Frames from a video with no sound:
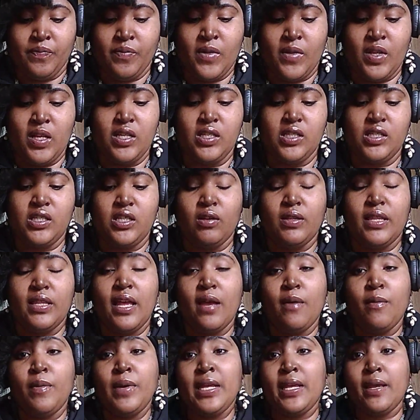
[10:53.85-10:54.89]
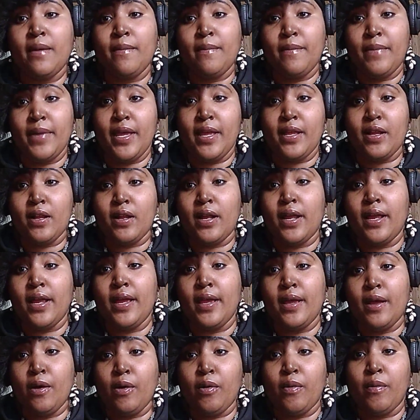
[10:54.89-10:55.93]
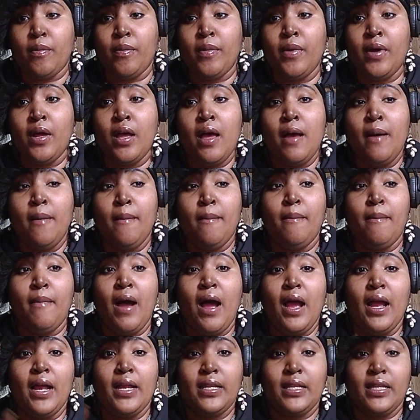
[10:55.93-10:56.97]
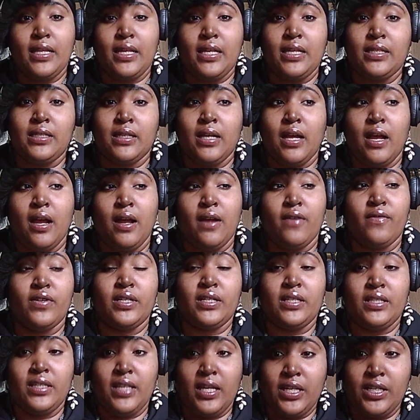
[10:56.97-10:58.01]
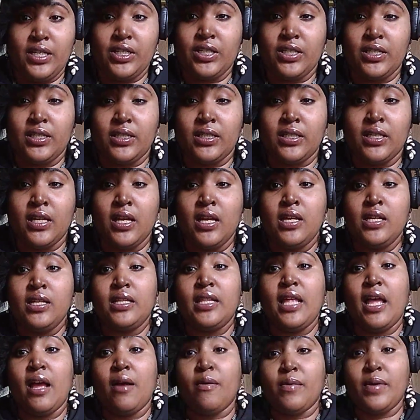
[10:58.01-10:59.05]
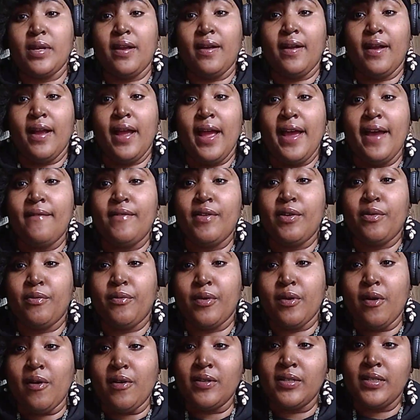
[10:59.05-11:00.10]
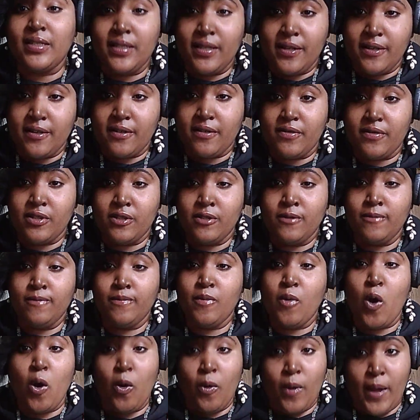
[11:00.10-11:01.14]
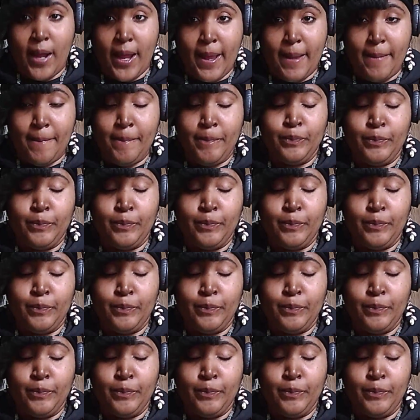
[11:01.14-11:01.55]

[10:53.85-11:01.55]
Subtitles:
so that we can better help mind these conversations that we are having with ourselves. Okay?